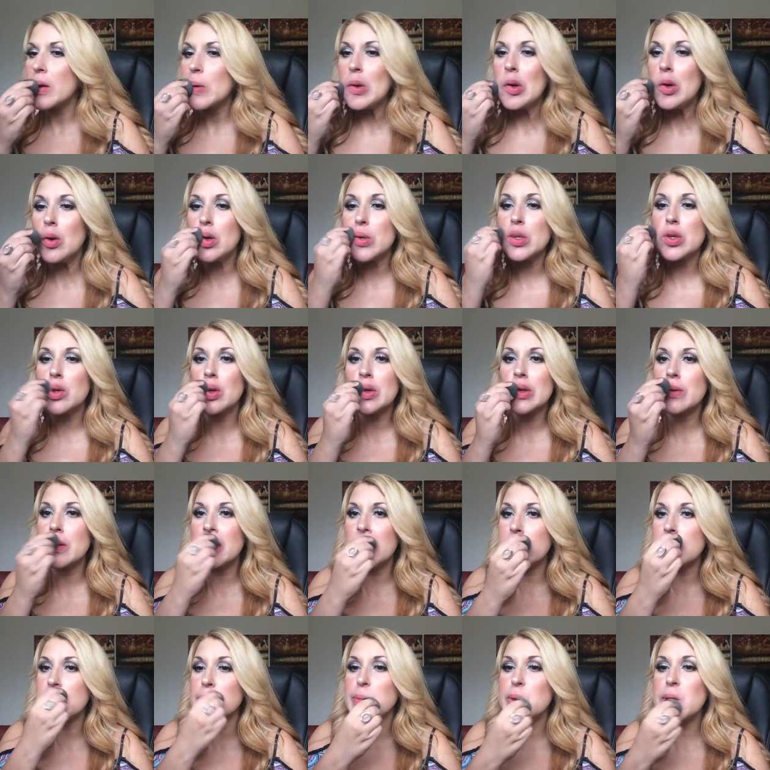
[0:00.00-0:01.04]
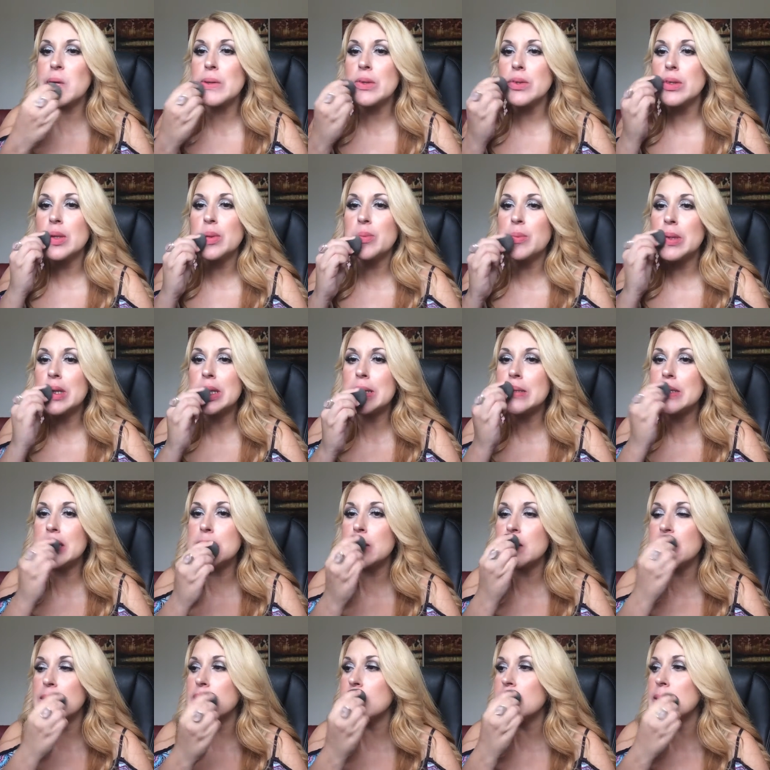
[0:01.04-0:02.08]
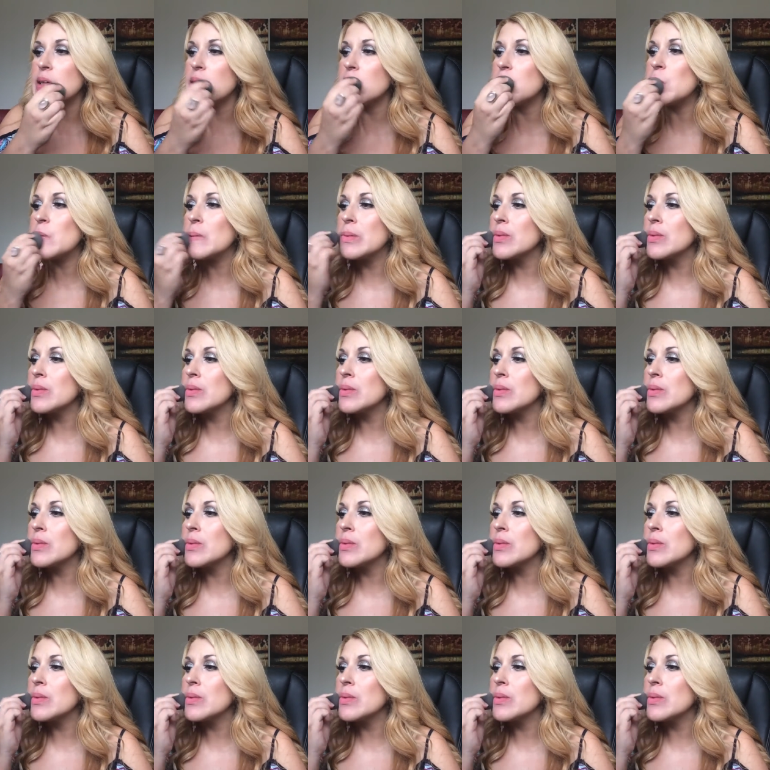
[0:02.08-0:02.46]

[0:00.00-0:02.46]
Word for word: Work on that beauty blender.